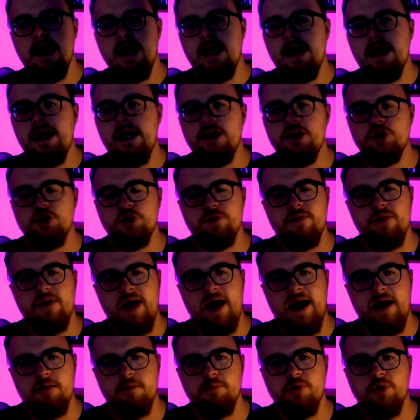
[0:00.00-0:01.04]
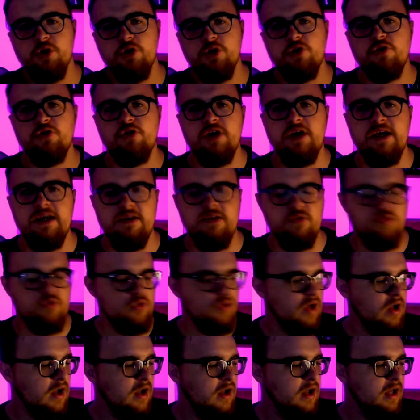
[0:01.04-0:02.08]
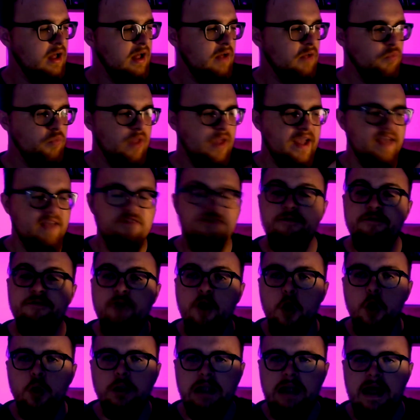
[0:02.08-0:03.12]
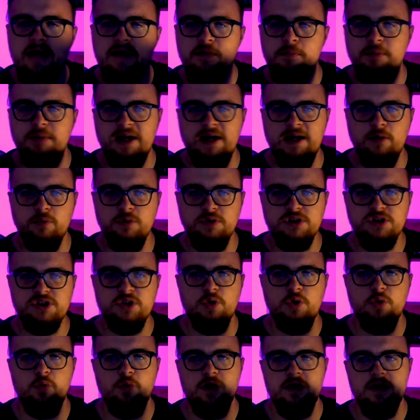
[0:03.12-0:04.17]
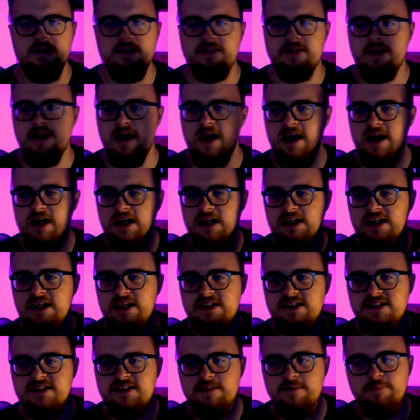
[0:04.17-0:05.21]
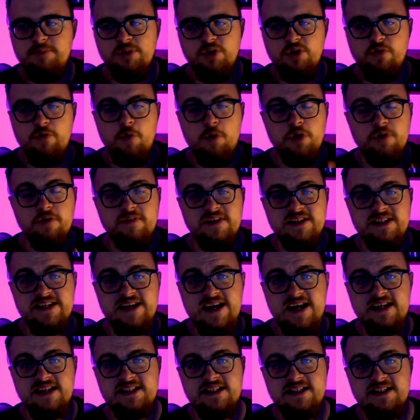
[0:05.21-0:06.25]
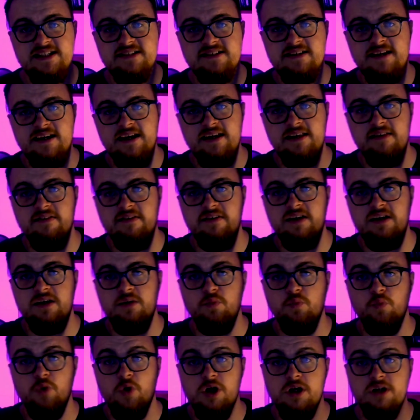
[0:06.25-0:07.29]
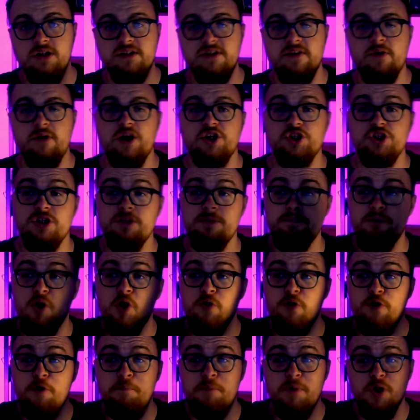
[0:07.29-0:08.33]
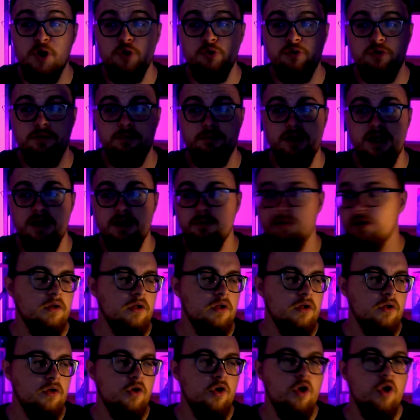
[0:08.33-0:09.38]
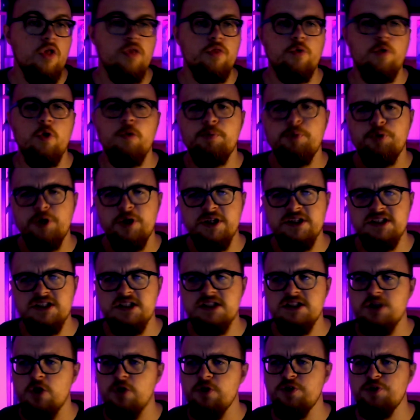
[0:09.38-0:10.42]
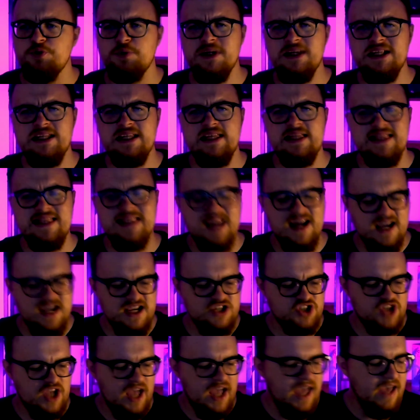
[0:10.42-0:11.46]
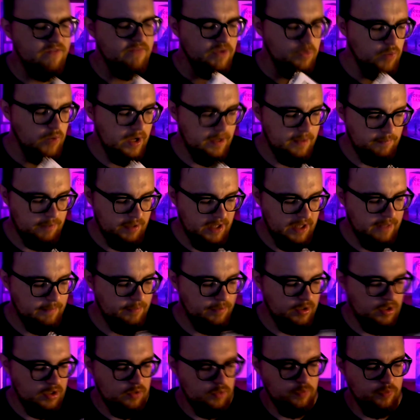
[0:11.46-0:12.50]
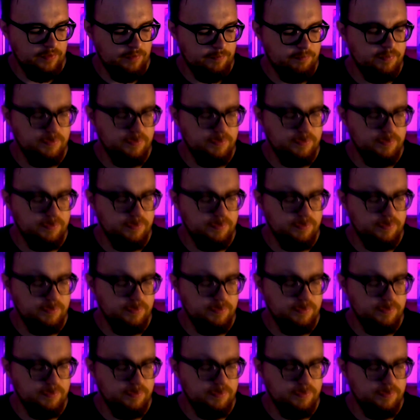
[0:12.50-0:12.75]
Each of the handbooks is like faux leather bound with a clear symbol of one of the deities in the world. They're actually both opposing Bible. They're all printed on this really nice heavyweight paper with